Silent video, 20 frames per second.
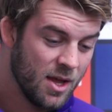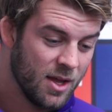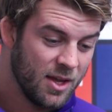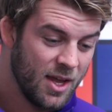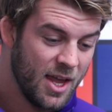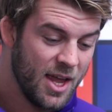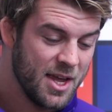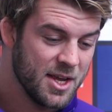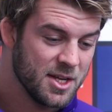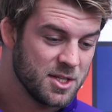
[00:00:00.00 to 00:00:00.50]

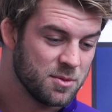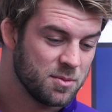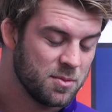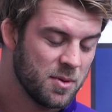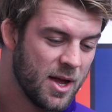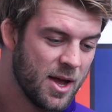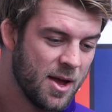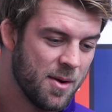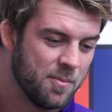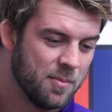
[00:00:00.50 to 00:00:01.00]
Yeah,
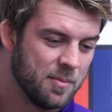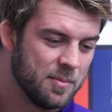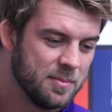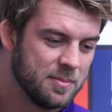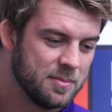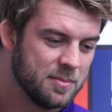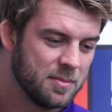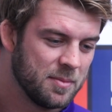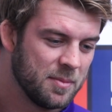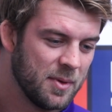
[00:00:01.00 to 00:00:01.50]

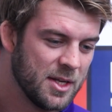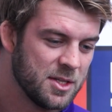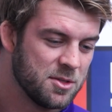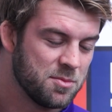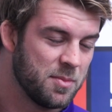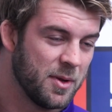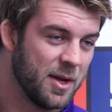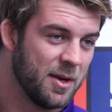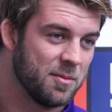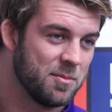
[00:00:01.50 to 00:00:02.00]
it's
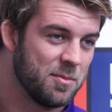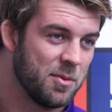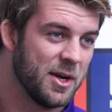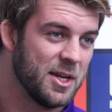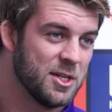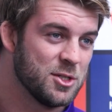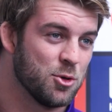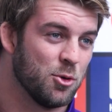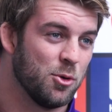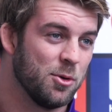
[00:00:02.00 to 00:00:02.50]
been
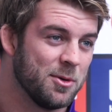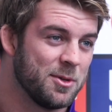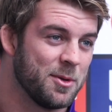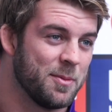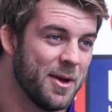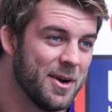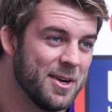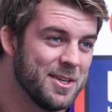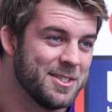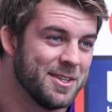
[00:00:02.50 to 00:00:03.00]
pretty sore, to
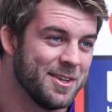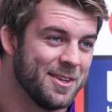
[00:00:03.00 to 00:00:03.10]
be honest.